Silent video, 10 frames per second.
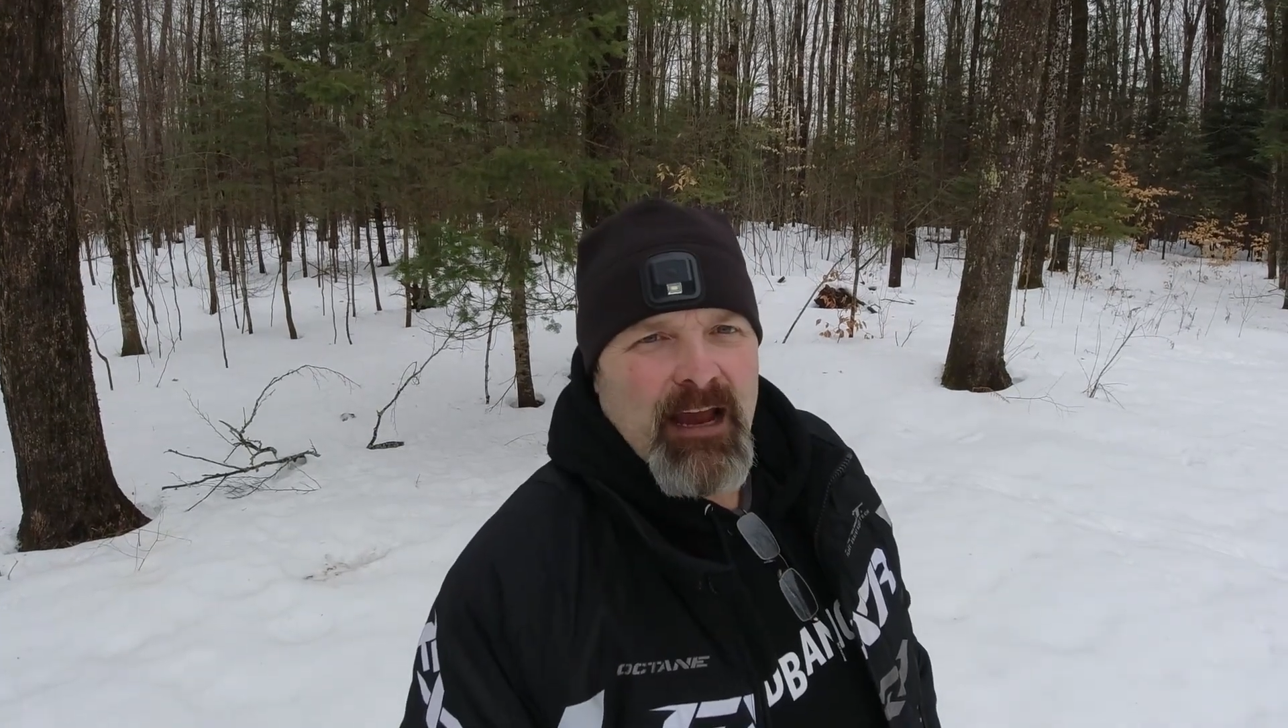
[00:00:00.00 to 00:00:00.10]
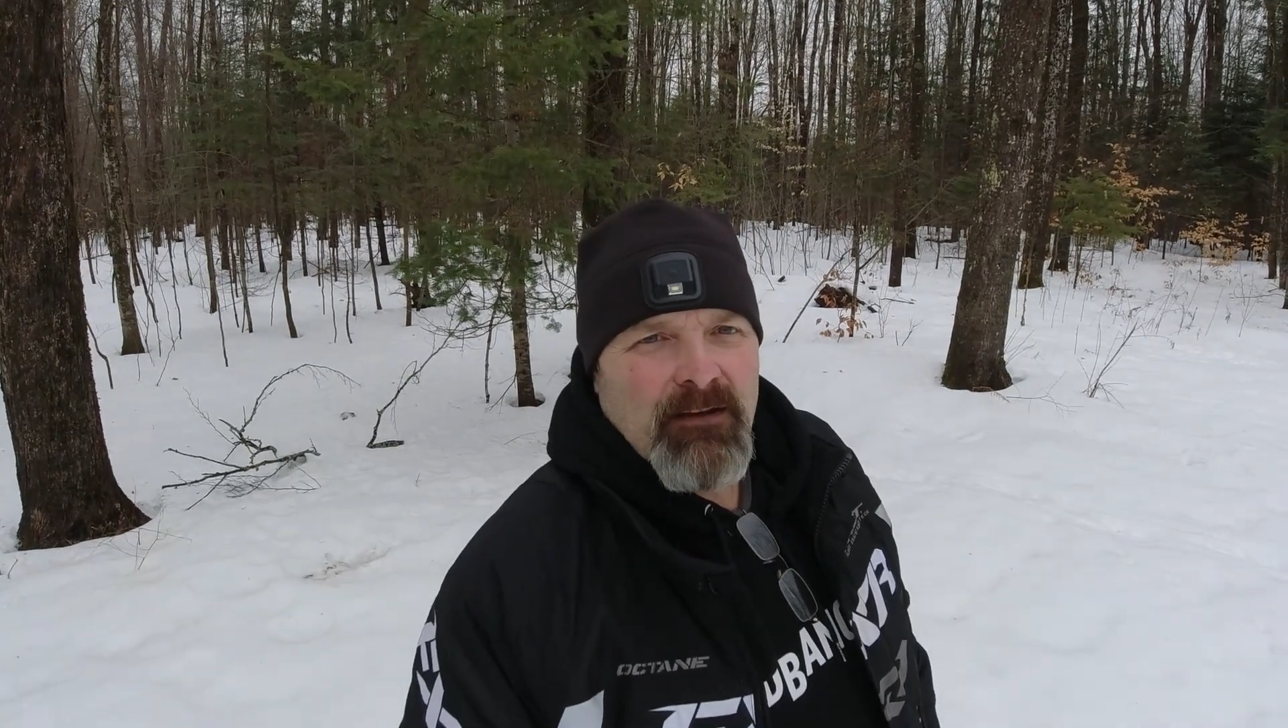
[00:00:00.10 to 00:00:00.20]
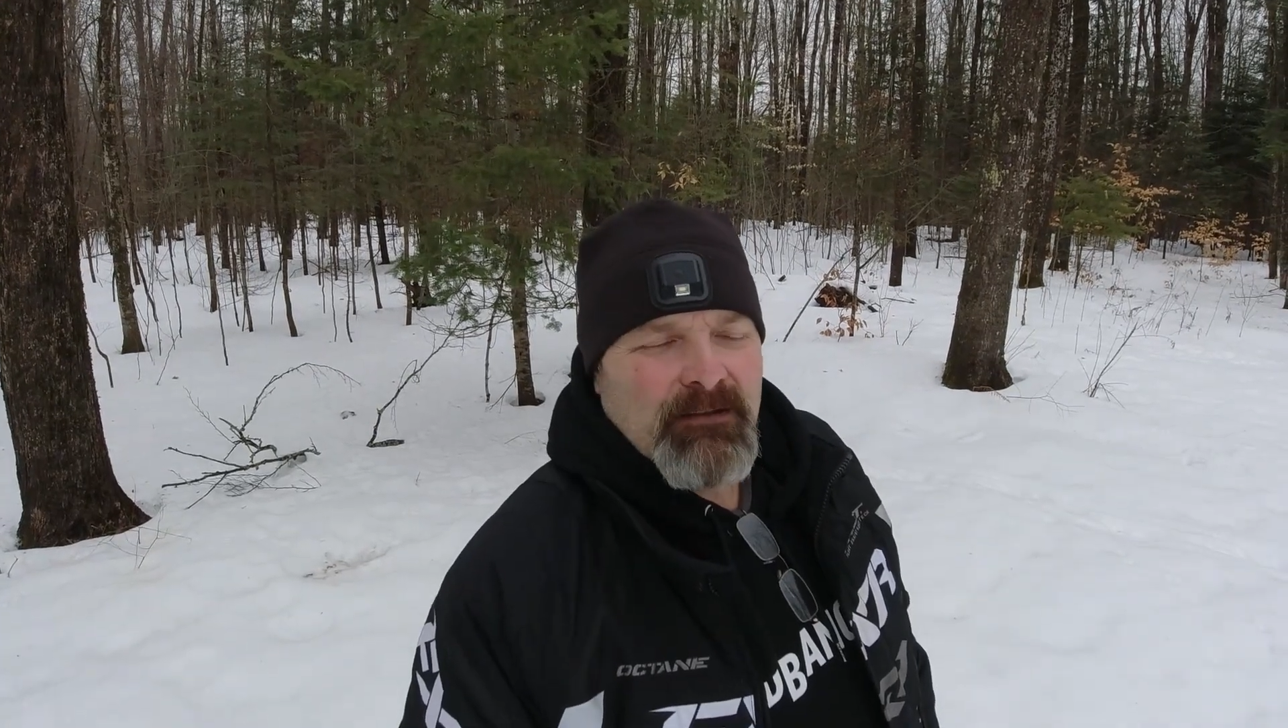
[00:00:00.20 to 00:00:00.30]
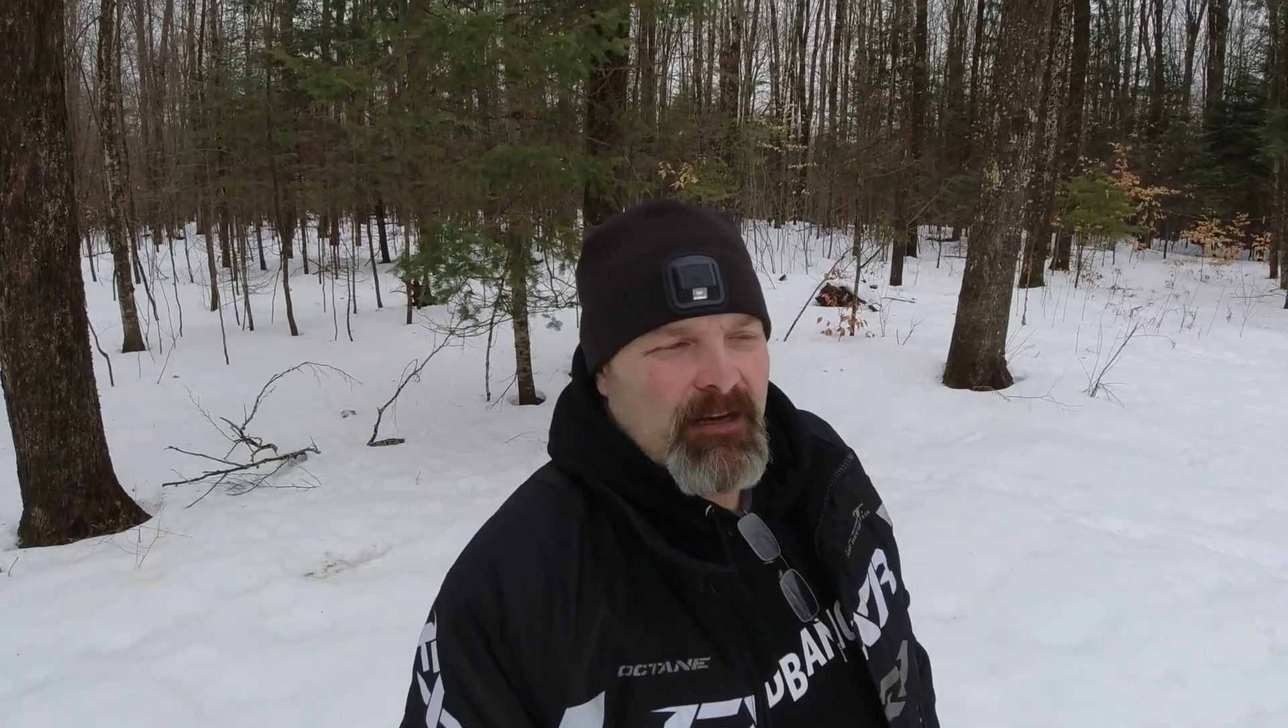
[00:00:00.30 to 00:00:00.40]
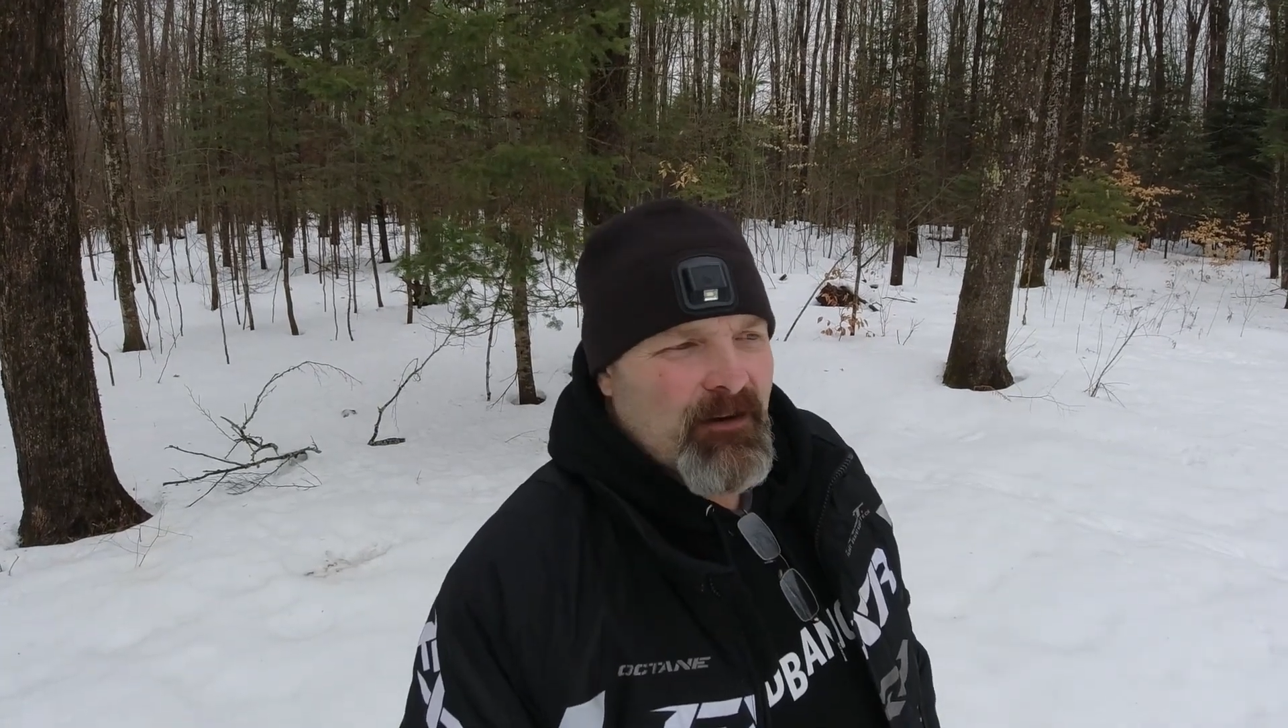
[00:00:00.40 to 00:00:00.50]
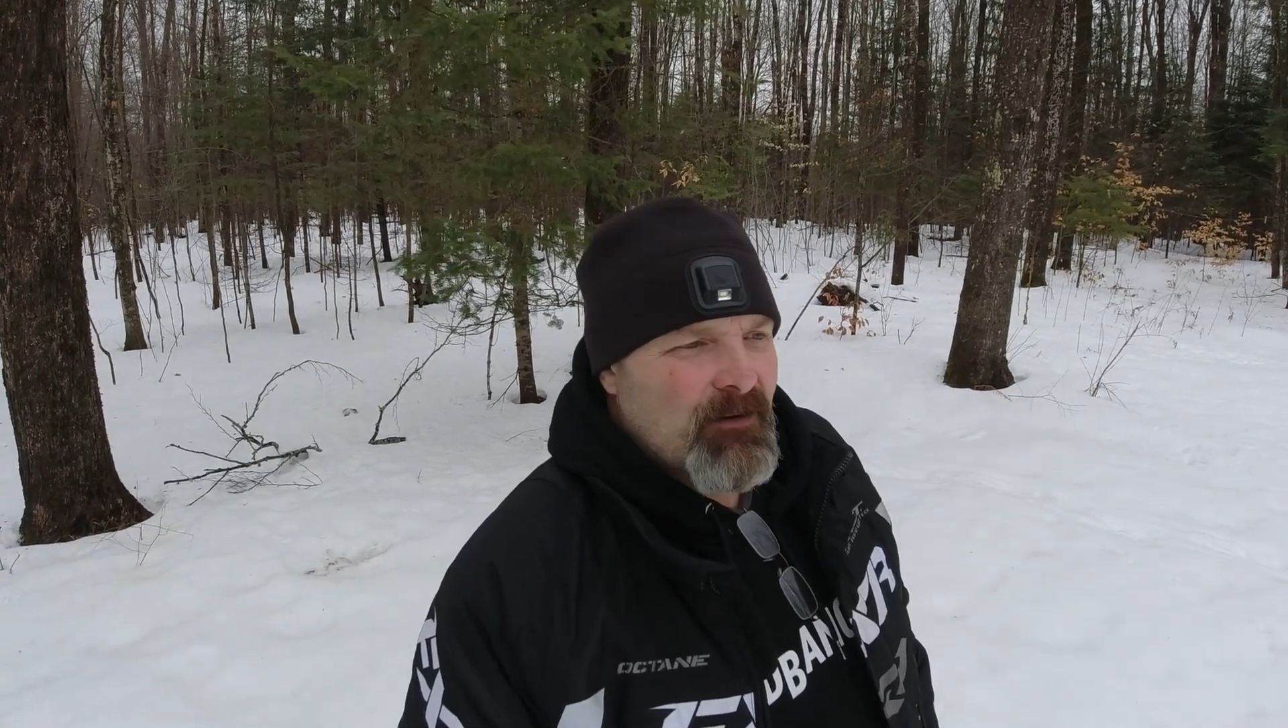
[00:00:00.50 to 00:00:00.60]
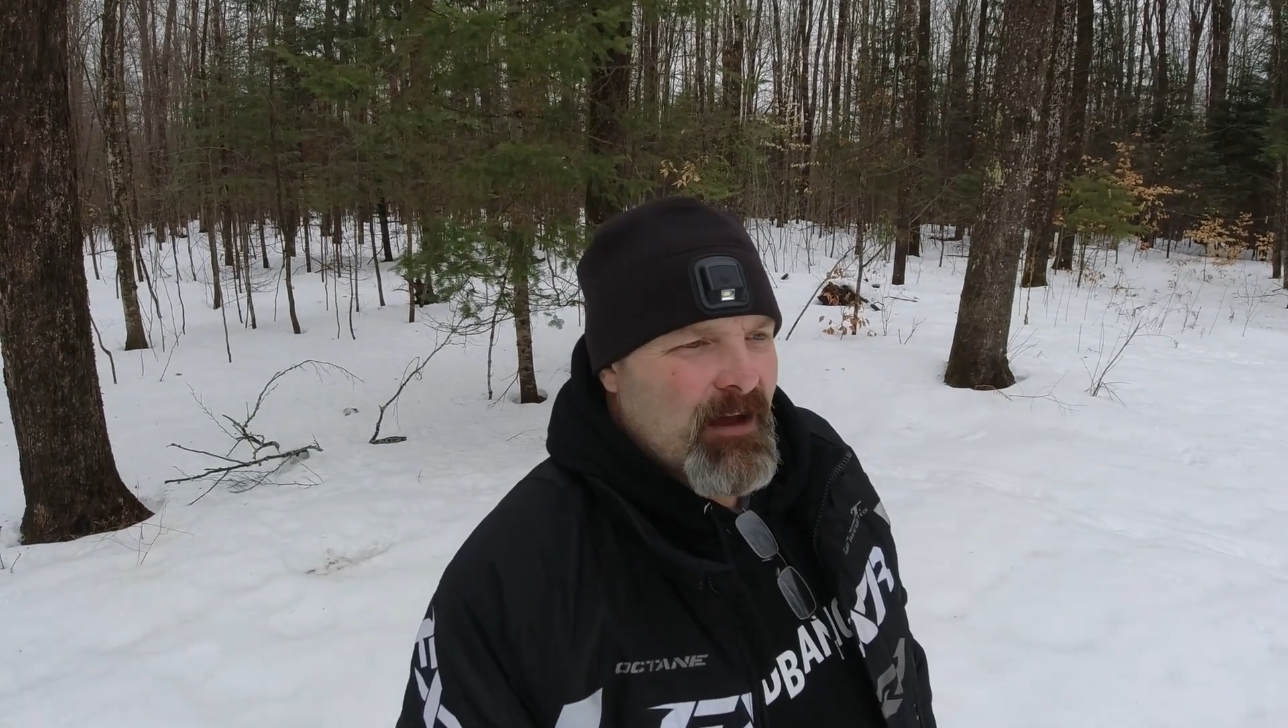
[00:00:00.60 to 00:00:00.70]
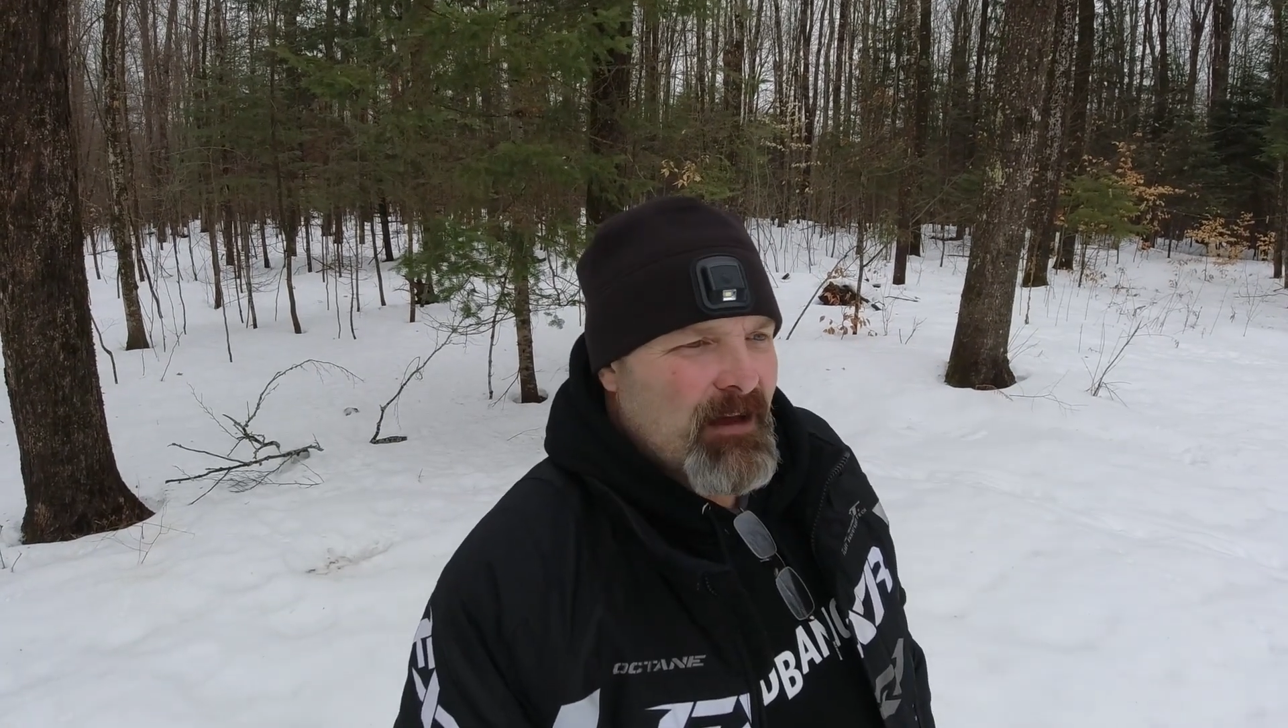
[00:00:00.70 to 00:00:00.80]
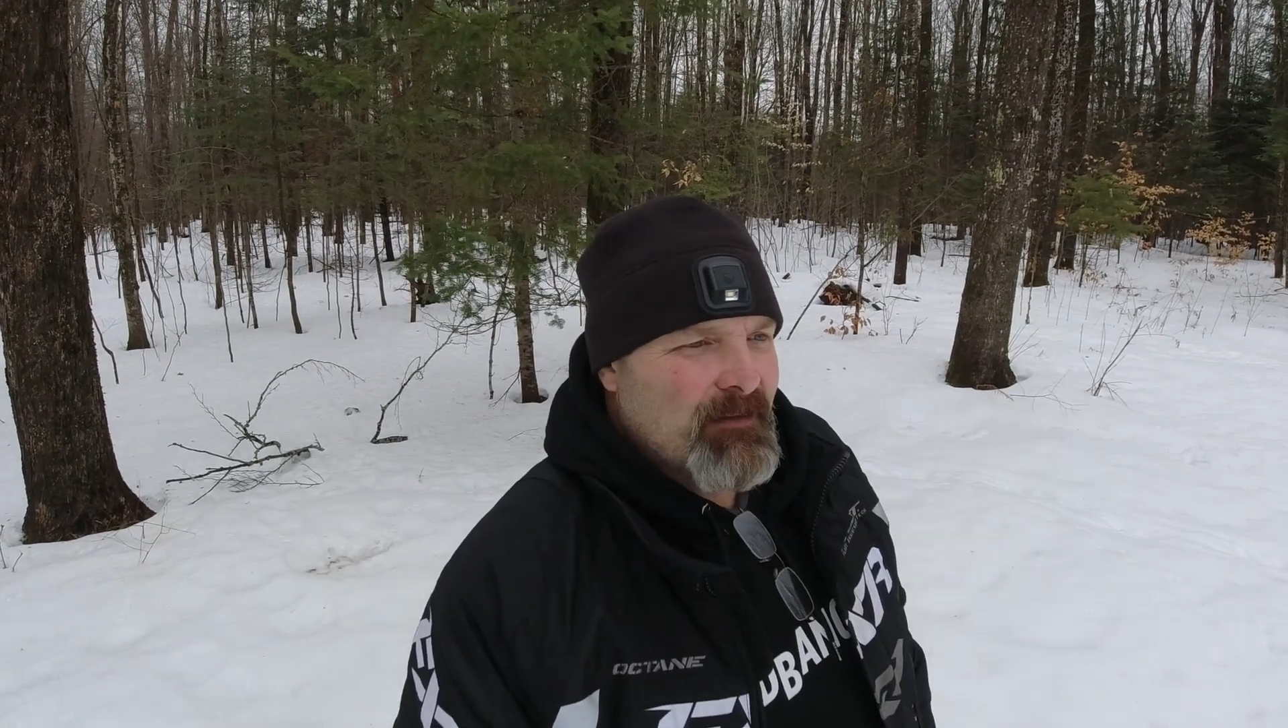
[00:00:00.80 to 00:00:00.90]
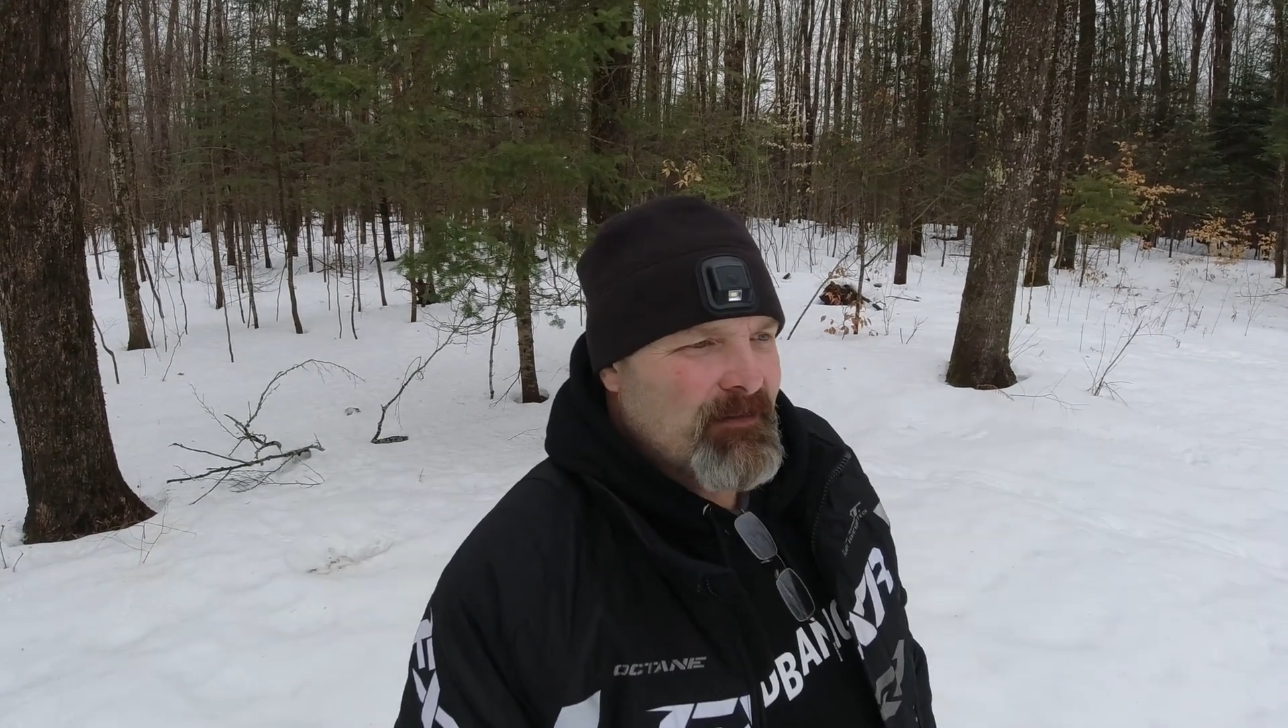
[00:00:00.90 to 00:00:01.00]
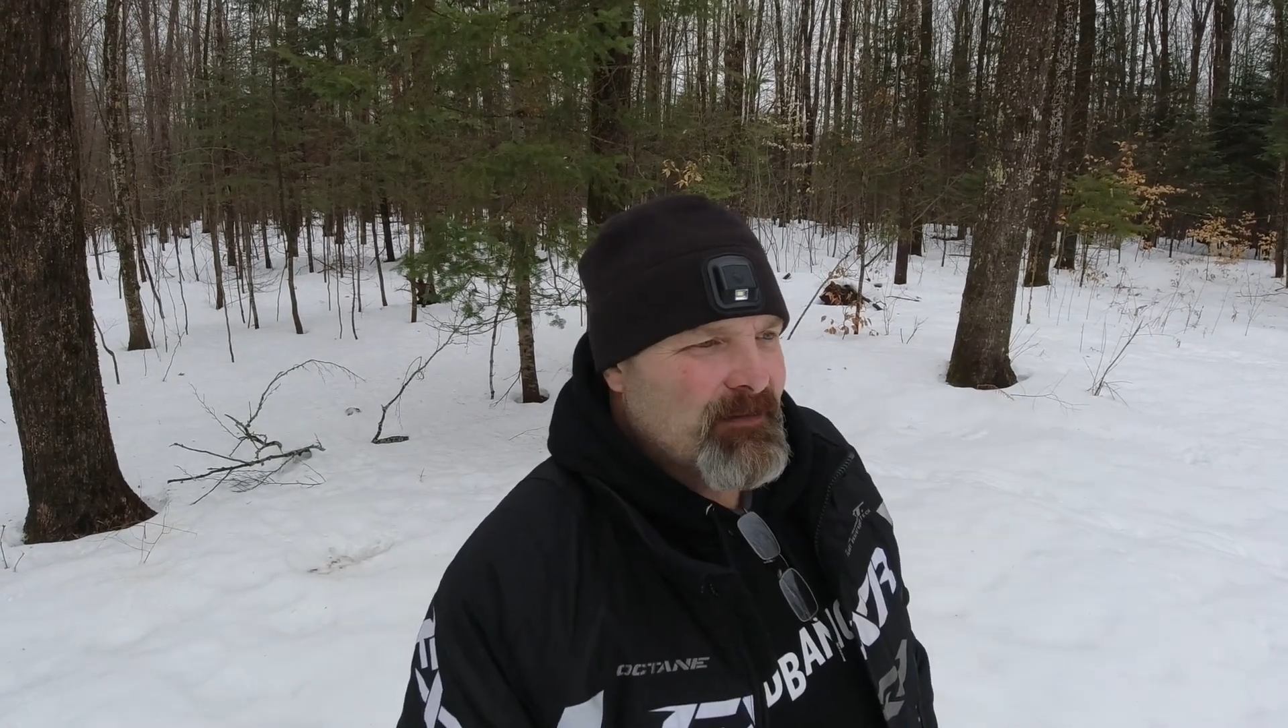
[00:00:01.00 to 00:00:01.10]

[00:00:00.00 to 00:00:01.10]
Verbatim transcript: gals that are uh,